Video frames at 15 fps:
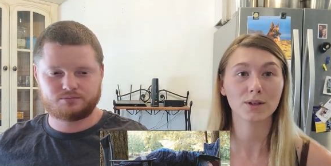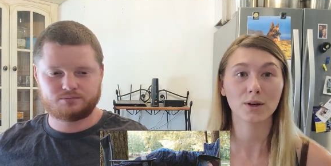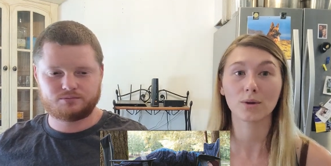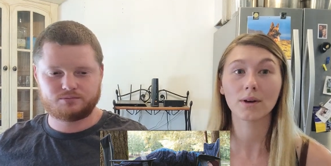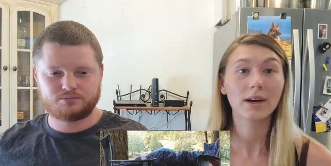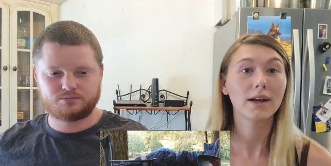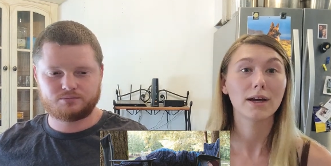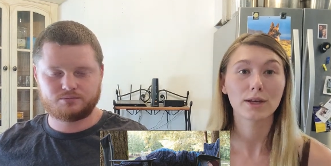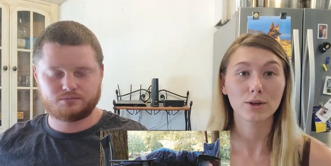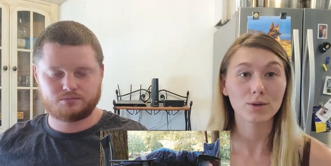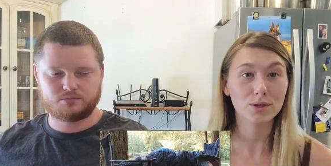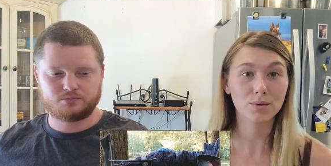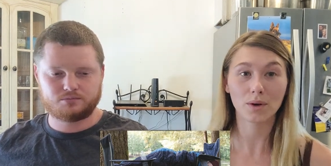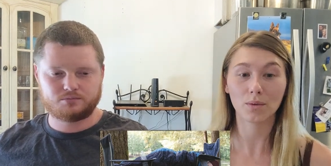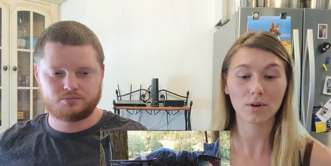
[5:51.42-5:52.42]
Speaker 1: so
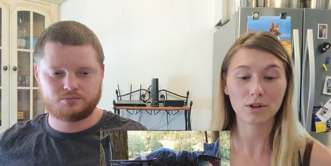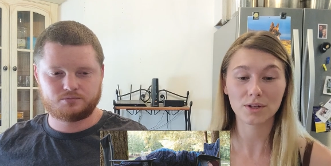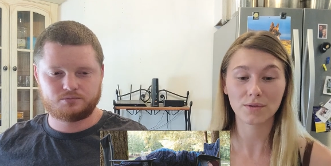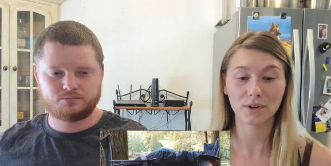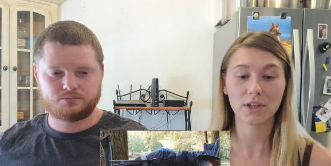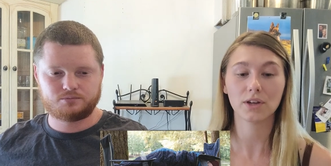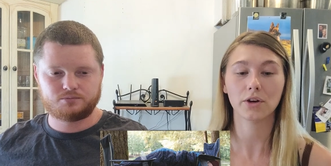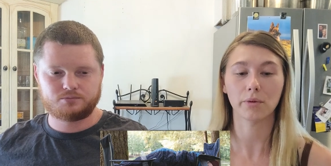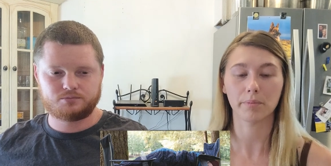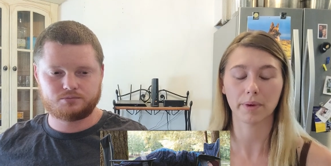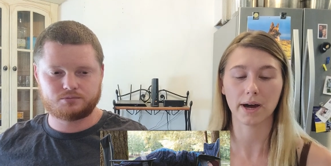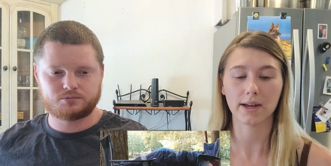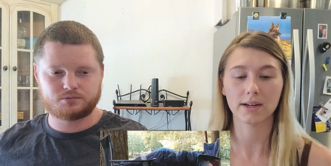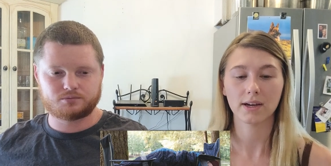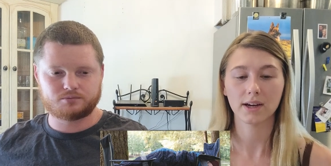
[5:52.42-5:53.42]
use what works for you.
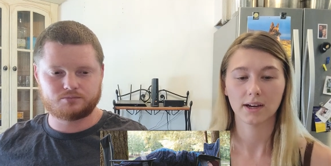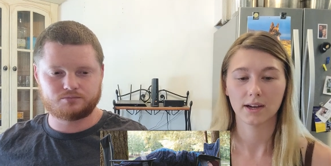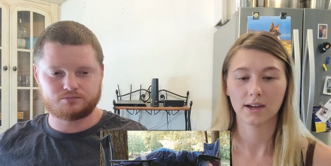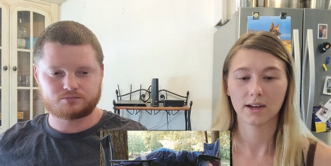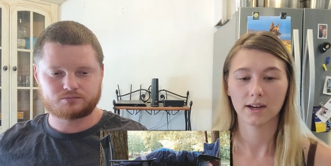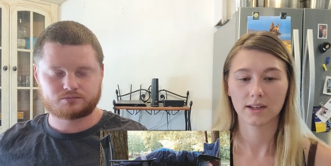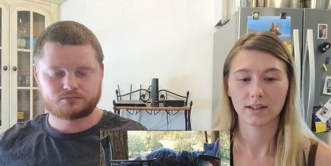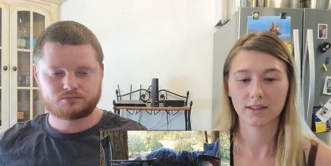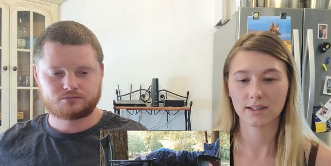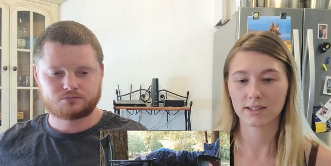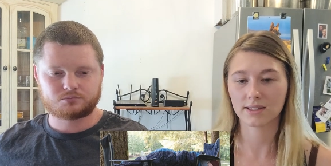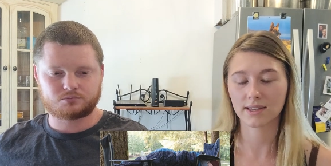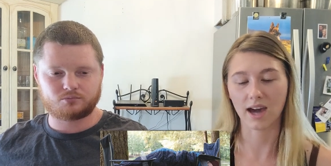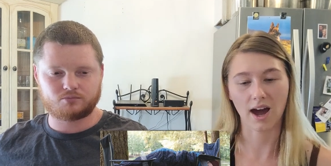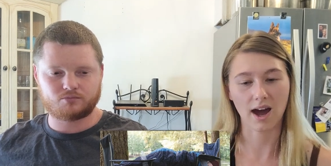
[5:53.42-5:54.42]
But
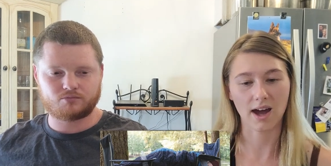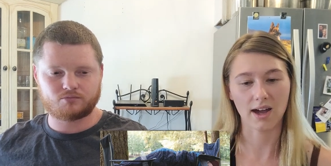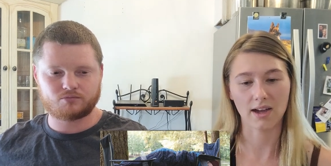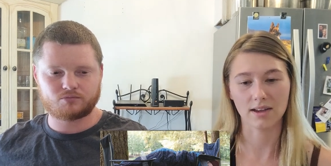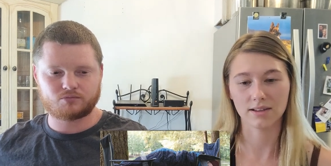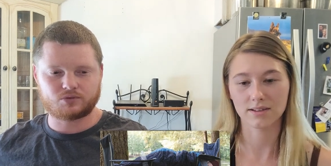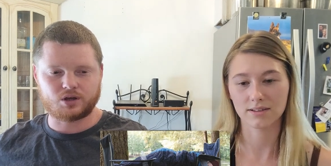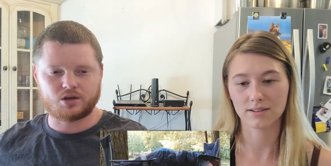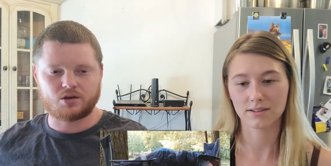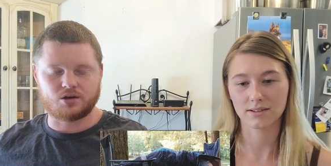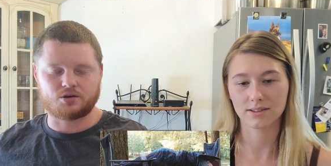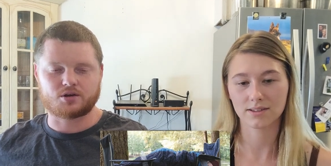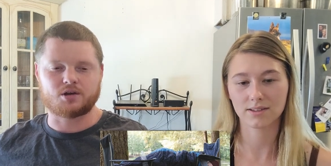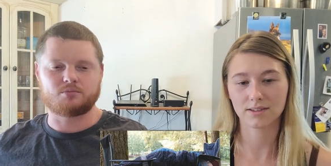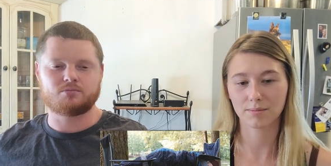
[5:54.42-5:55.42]
this guy,
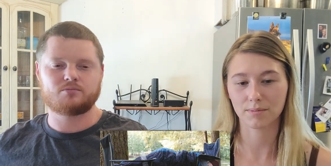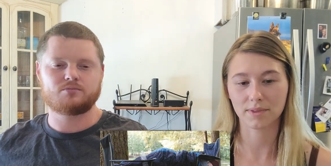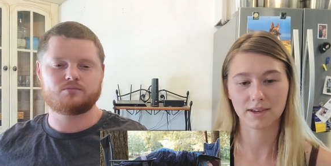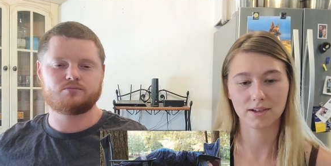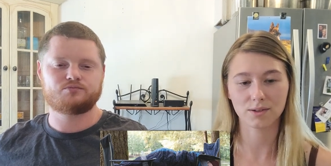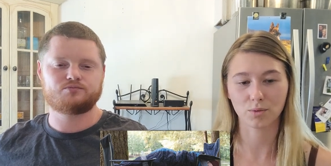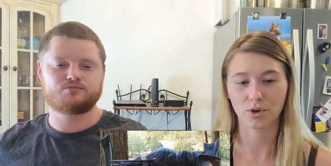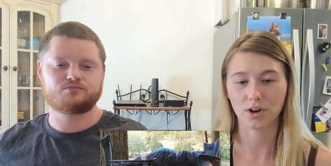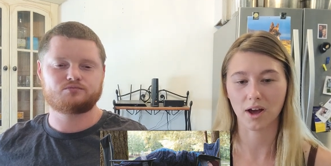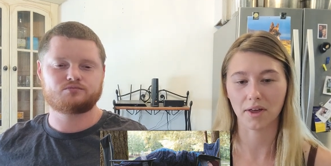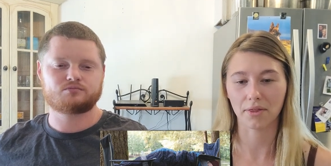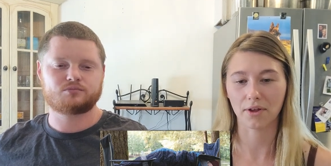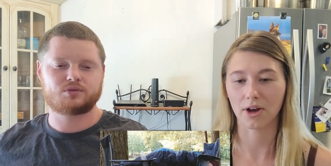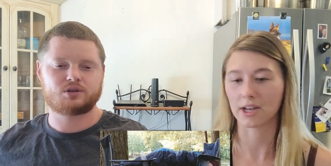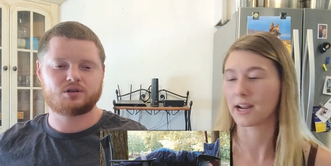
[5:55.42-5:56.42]
okay. some things were
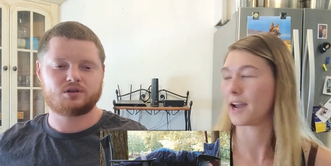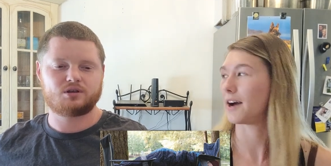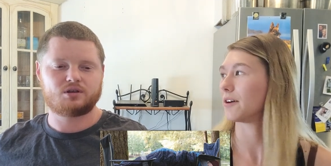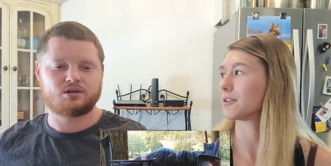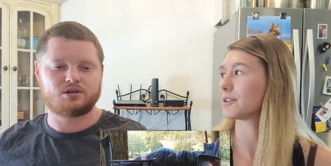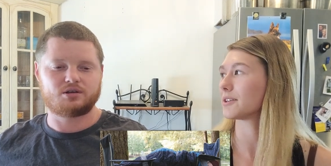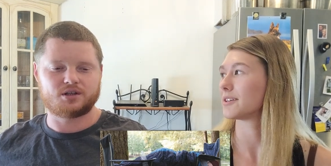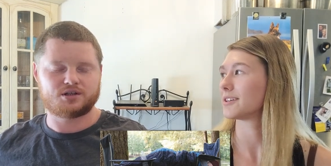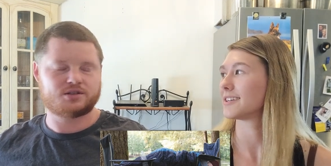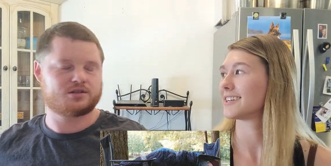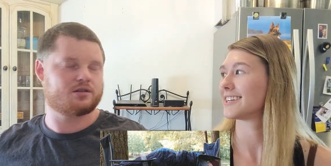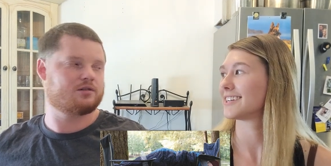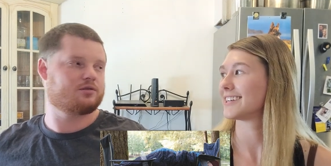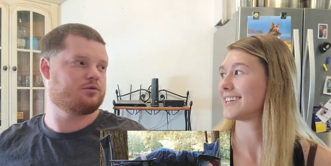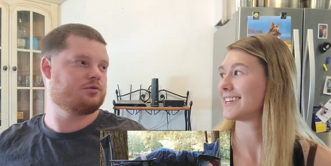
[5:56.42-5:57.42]
not thought out.
Speaker 2: This
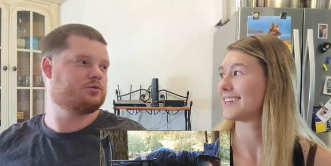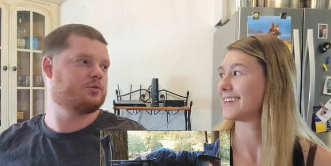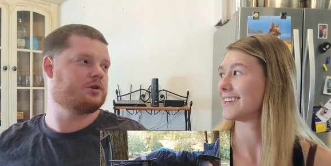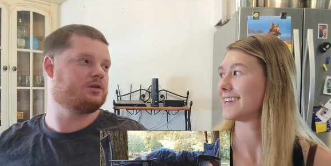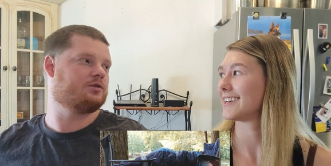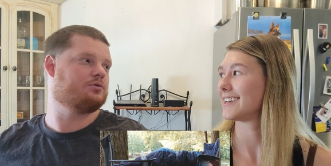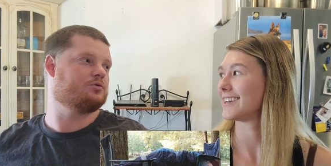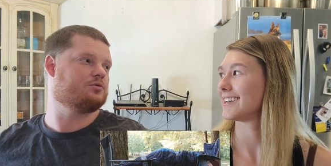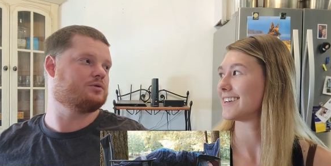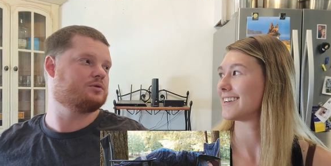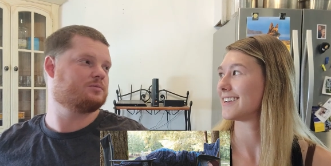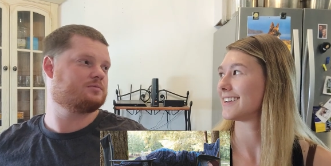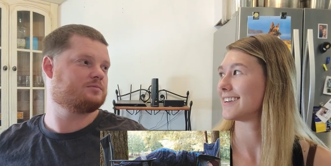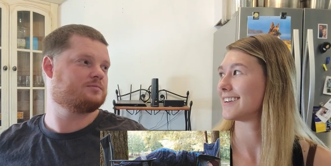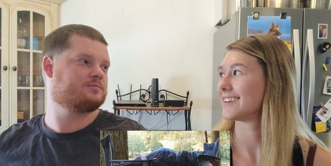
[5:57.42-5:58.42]
is a lose win
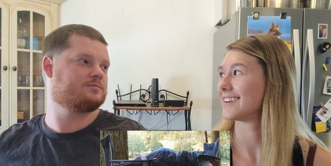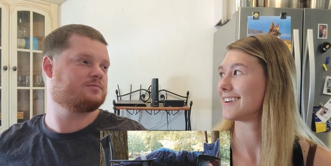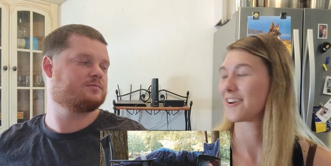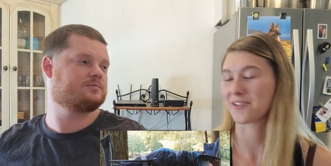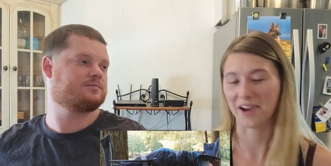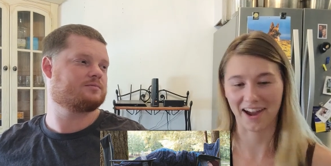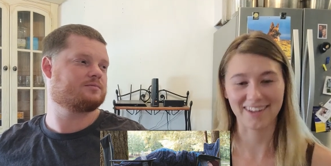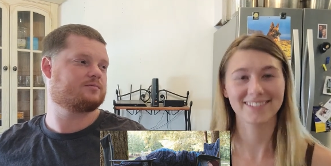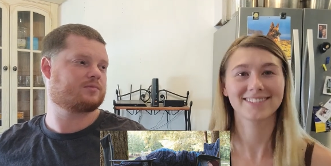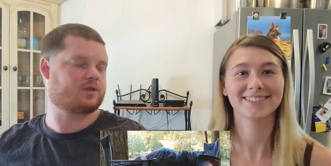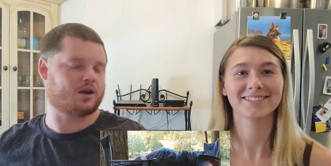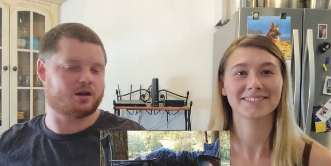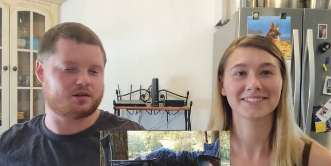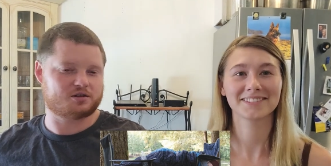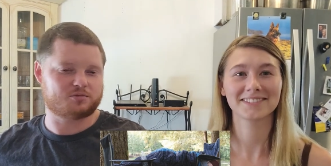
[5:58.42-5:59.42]
lose. Okay.
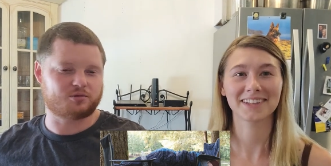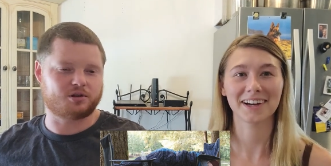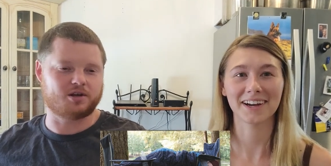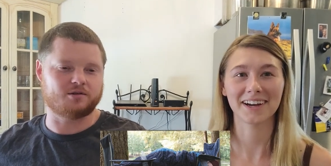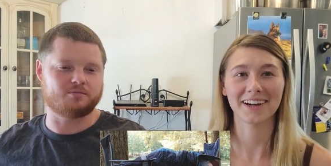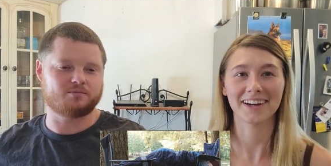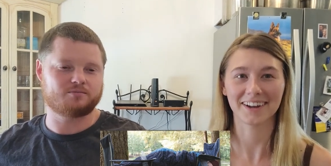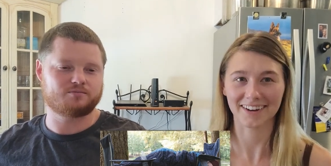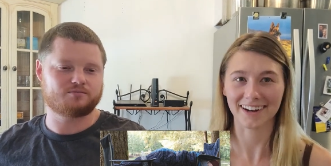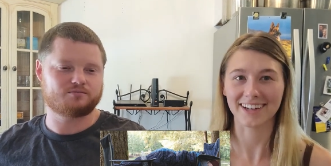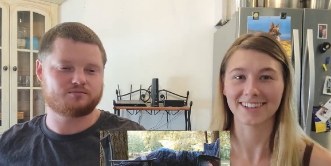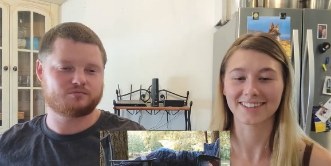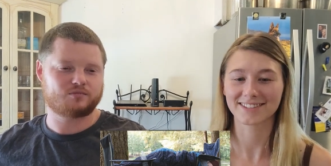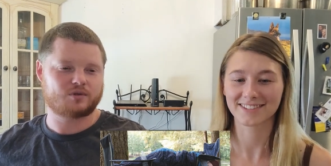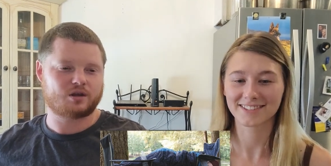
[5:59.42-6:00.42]
I'll explain. All
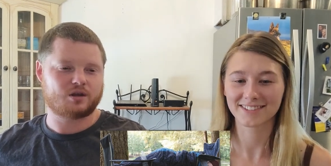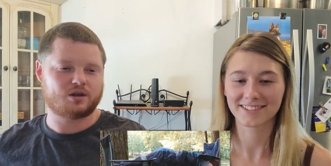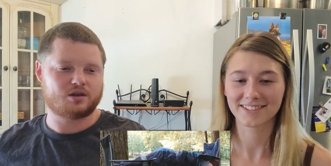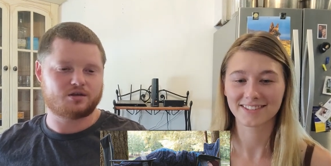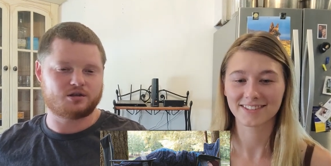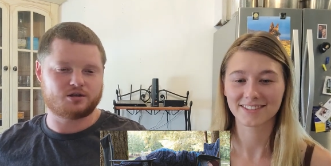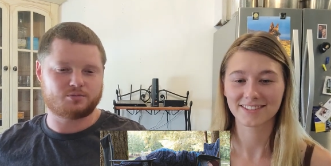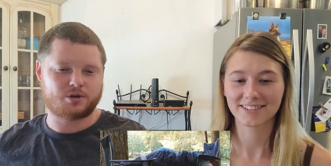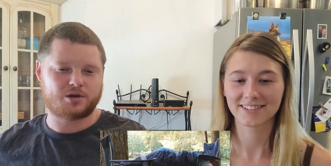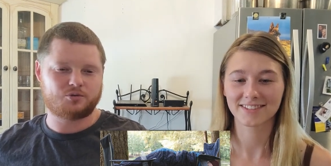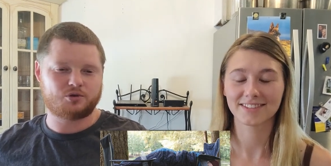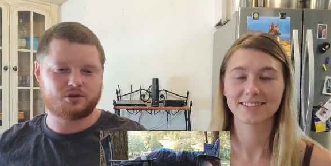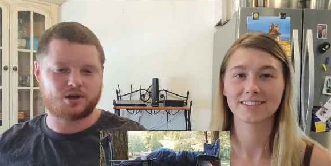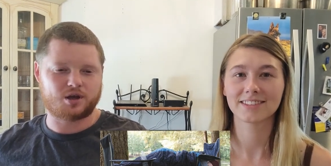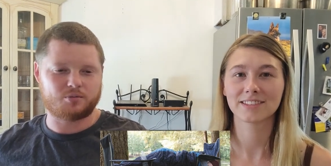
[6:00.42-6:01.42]
right. This
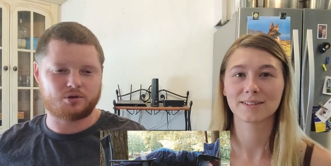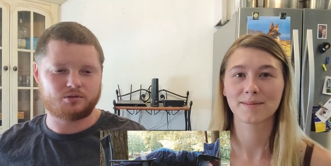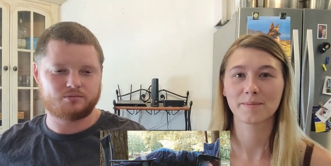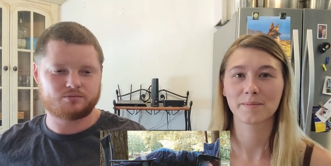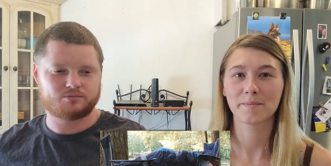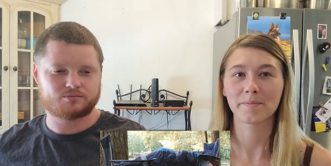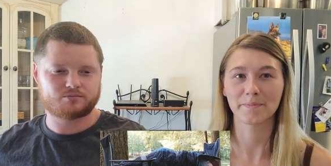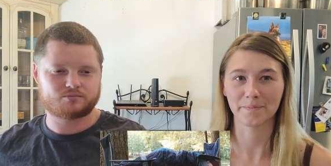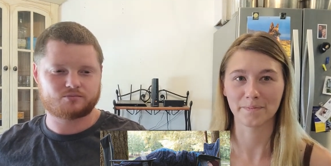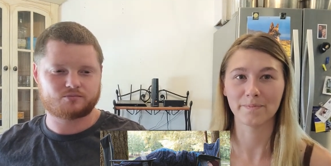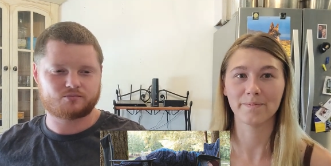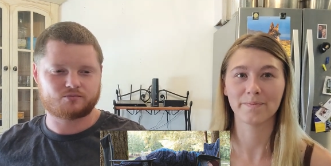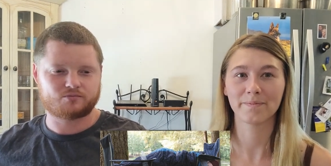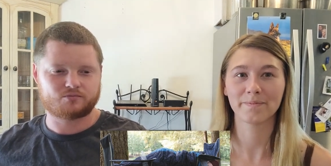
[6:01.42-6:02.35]
man went camping. Mm-hmm.